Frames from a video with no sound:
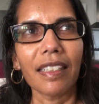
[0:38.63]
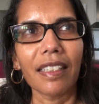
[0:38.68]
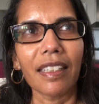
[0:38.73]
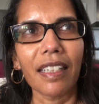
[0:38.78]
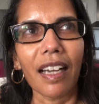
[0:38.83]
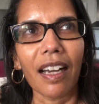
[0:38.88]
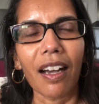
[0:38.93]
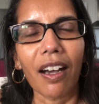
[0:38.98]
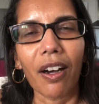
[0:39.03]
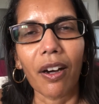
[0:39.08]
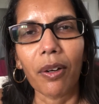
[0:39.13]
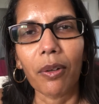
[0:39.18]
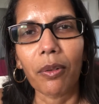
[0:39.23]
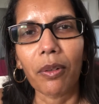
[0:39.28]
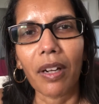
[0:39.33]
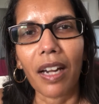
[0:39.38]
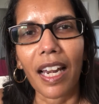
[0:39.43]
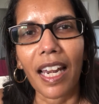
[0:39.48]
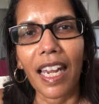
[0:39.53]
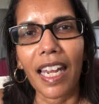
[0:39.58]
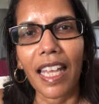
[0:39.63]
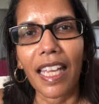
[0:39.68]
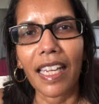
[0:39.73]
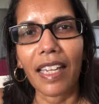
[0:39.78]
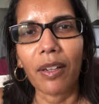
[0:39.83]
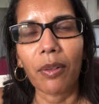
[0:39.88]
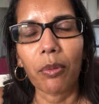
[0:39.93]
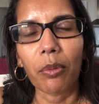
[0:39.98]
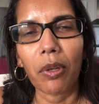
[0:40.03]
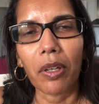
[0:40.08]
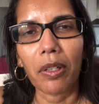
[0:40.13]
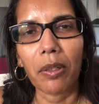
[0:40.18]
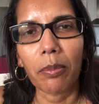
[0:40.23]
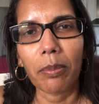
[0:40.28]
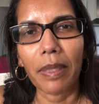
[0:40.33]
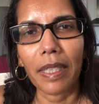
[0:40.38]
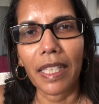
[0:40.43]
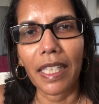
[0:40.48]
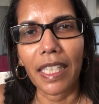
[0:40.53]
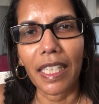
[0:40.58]
whole leg
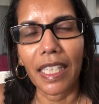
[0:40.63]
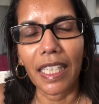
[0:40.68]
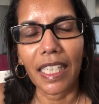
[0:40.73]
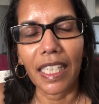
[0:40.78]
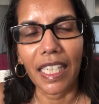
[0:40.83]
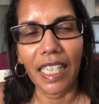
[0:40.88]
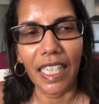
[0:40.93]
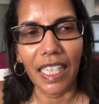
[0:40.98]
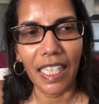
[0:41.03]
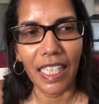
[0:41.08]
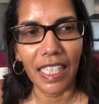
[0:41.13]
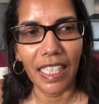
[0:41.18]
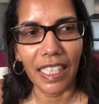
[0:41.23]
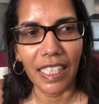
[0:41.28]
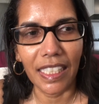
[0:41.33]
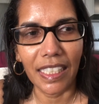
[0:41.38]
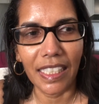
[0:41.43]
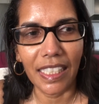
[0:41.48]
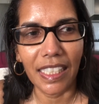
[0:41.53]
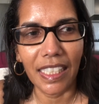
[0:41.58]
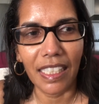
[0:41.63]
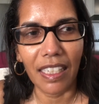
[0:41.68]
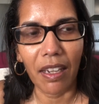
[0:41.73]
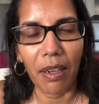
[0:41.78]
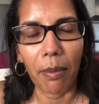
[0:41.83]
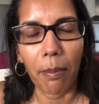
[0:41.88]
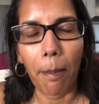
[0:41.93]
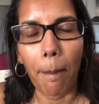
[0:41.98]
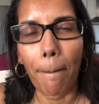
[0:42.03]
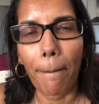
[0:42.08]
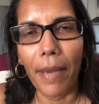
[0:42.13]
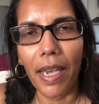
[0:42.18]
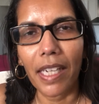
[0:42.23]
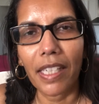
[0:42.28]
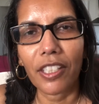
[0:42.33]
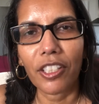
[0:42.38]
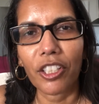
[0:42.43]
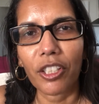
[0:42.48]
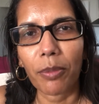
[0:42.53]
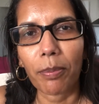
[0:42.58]
well-being is a
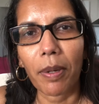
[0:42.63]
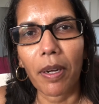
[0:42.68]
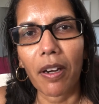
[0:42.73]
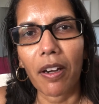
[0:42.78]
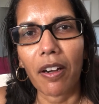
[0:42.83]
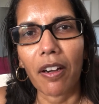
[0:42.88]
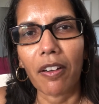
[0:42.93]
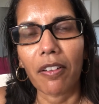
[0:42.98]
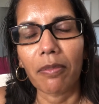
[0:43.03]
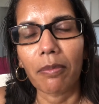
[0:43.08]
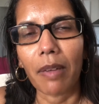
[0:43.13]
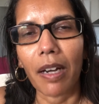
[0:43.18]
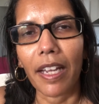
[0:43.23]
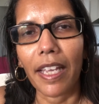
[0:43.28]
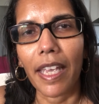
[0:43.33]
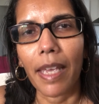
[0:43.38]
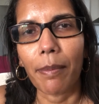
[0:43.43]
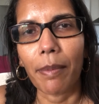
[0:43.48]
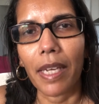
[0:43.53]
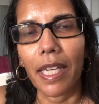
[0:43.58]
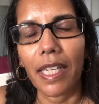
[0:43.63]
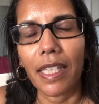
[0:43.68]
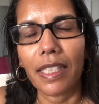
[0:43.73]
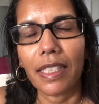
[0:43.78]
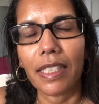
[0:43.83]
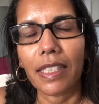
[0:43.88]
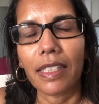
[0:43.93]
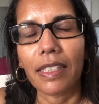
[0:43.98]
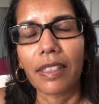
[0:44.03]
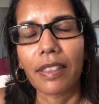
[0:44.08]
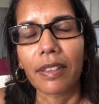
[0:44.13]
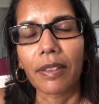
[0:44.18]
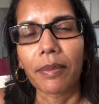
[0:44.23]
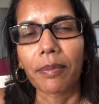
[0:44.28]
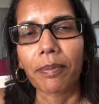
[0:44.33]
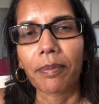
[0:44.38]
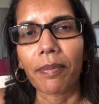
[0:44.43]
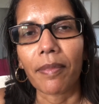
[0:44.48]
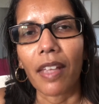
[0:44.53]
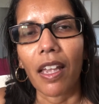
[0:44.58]
major part of my MS.
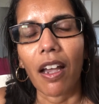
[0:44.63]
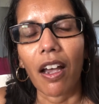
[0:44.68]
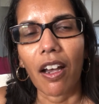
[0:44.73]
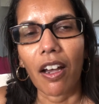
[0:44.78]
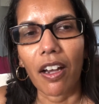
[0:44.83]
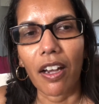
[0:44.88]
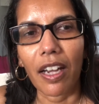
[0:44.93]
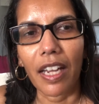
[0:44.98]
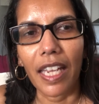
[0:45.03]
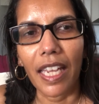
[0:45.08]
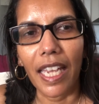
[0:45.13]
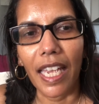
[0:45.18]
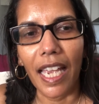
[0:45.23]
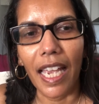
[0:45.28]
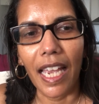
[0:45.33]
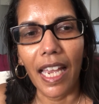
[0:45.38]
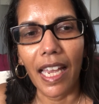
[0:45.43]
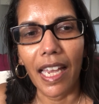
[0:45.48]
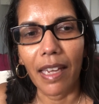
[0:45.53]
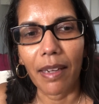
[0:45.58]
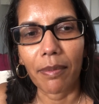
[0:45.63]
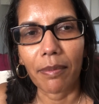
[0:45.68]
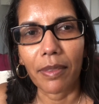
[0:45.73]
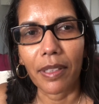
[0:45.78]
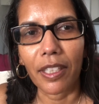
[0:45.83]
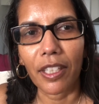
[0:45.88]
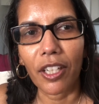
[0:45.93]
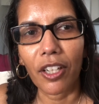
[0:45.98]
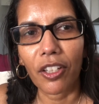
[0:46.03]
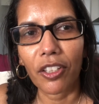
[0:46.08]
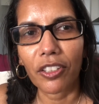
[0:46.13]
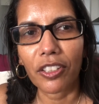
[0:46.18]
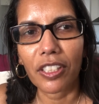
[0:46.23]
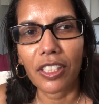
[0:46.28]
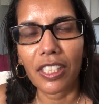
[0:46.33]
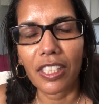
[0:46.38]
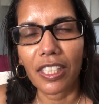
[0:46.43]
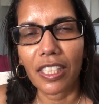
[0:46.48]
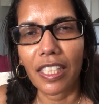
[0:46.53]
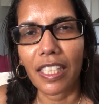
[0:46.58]
I am
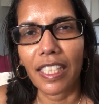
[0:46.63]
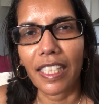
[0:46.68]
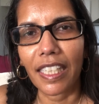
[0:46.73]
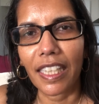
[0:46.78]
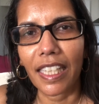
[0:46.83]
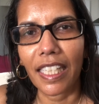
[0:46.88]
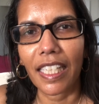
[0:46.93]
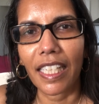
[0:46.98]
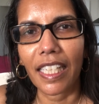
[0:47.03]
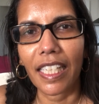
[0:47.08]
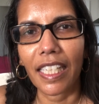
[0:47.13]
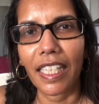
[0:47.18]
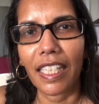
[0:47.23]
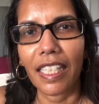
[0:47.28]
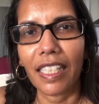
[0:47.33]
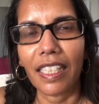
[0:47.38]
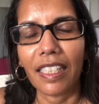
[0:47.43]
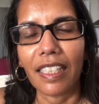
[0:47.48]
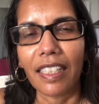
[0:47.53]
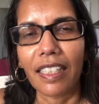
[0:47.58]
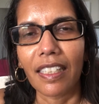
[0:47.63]
constantly thinking,